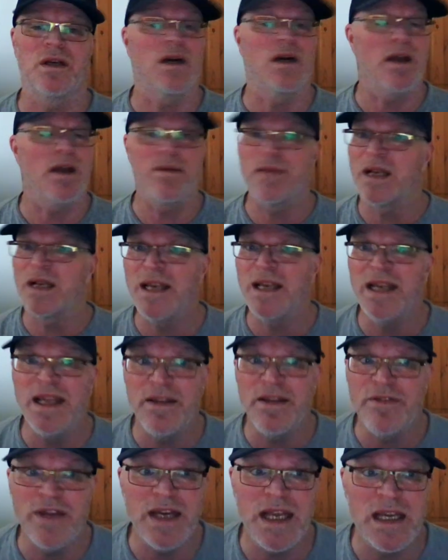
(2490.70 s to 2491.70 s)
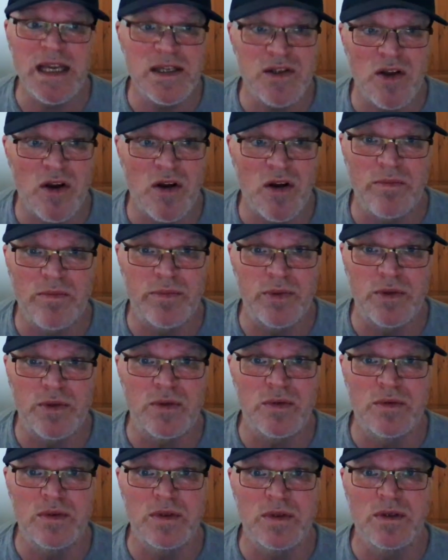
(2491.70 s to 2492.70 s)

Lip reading: I'm a living example.